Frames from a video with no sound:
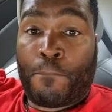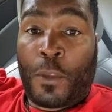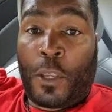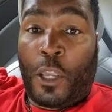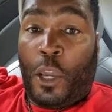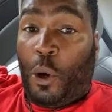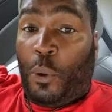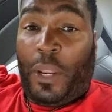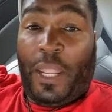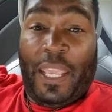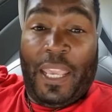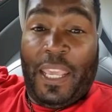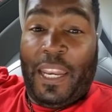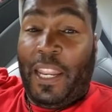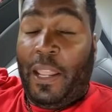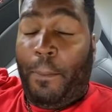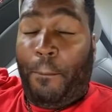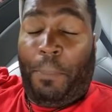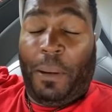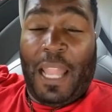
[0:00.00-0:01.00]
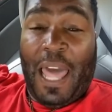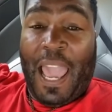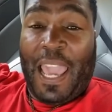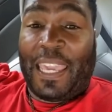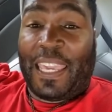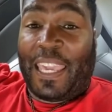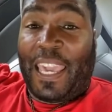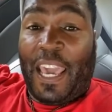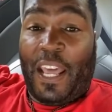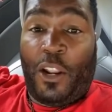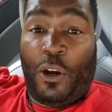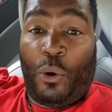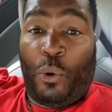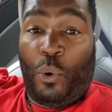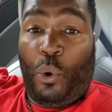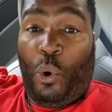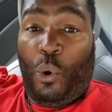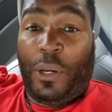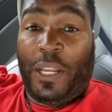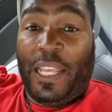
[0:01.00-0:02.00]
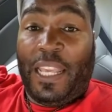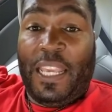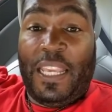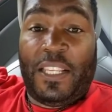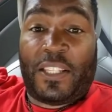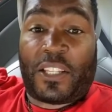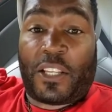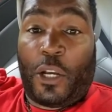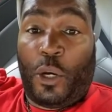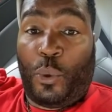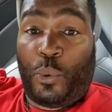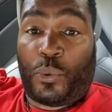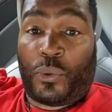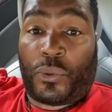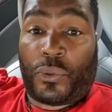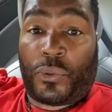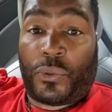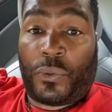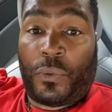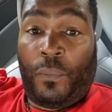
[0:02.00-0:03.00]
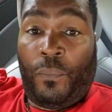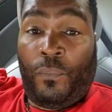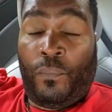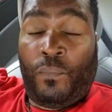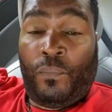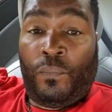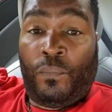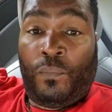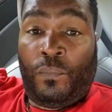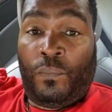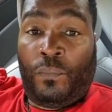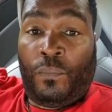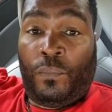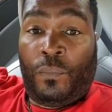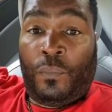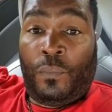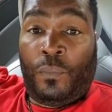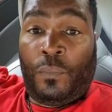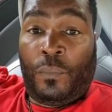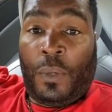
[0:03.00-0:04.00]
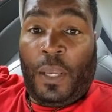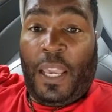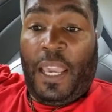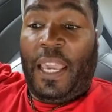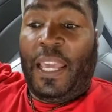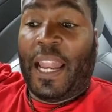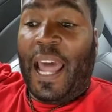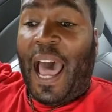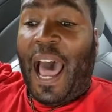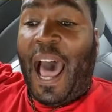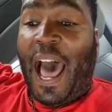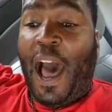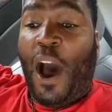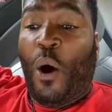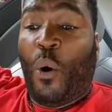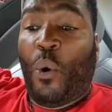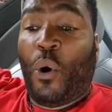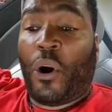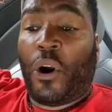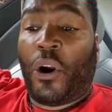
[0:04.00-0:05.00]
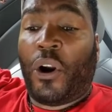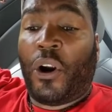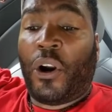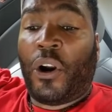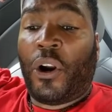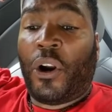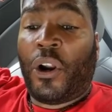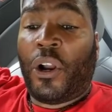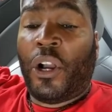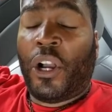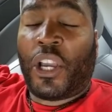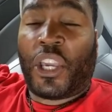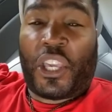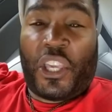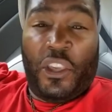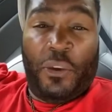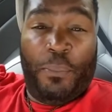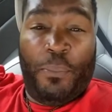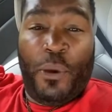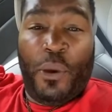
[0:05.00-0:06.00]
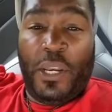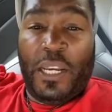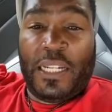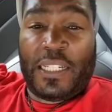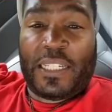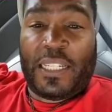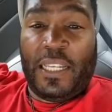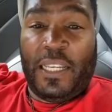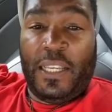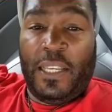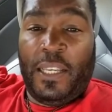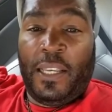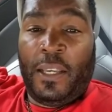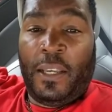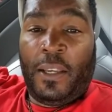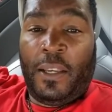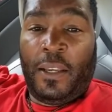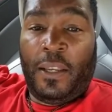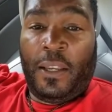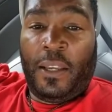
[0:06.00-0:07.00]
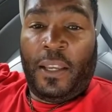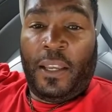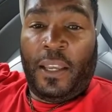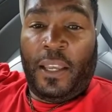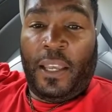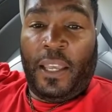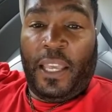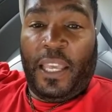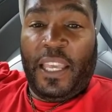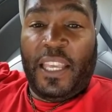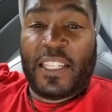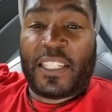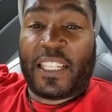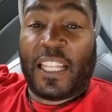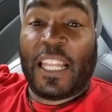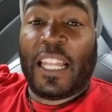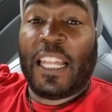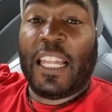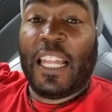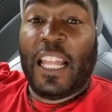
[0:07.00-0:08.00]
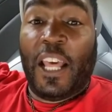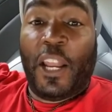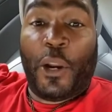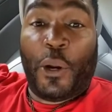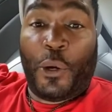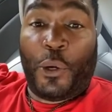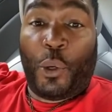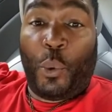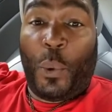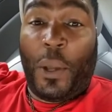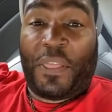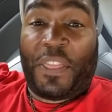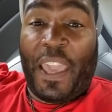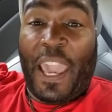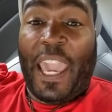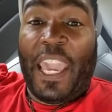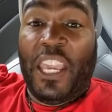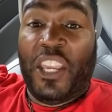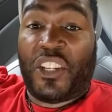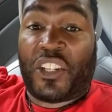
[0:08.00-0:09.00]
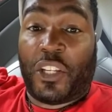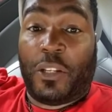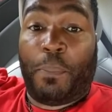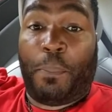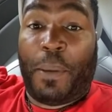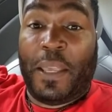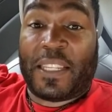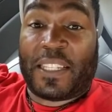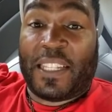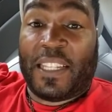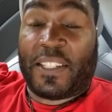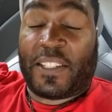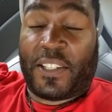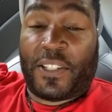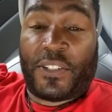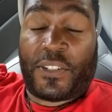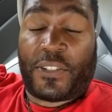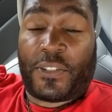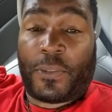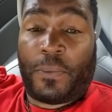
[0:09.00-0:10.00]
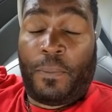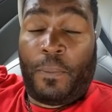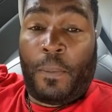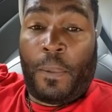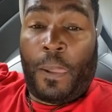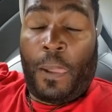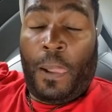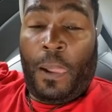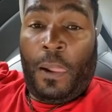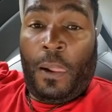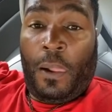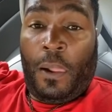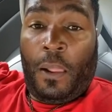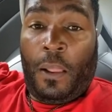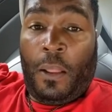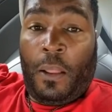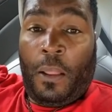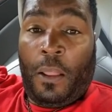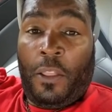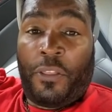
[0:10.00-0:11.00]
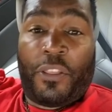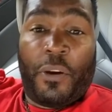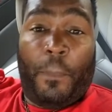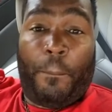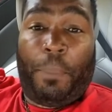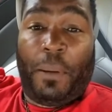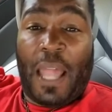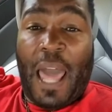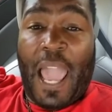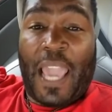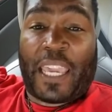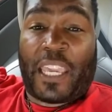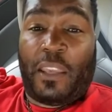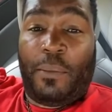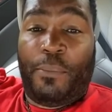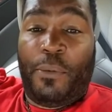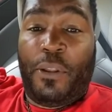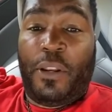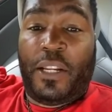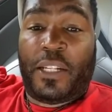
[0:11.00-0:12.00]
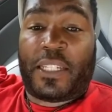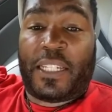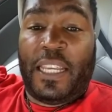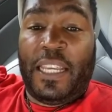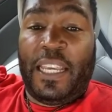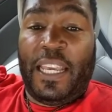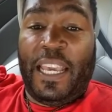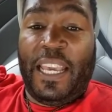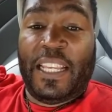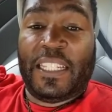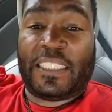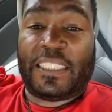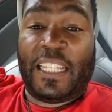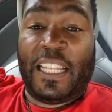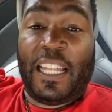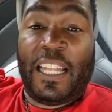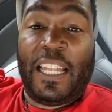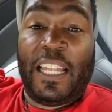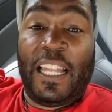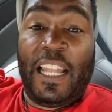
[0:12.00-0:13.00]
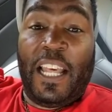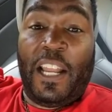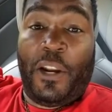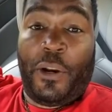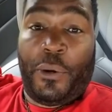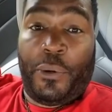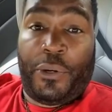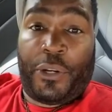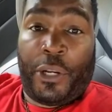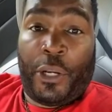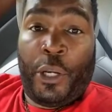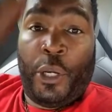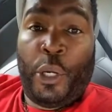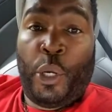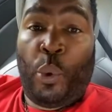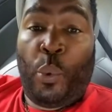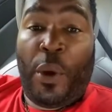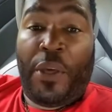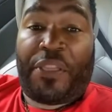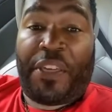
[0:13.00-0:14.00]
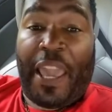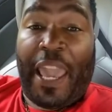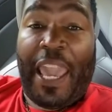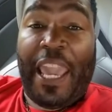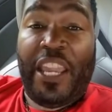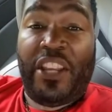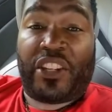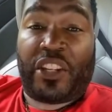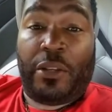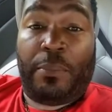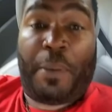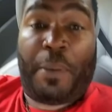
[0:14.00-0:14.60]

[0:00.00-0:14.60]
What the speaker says: Go to any black ghetto on the East Coast, and our community is littered with Asian businesses. The black community is littered with Asian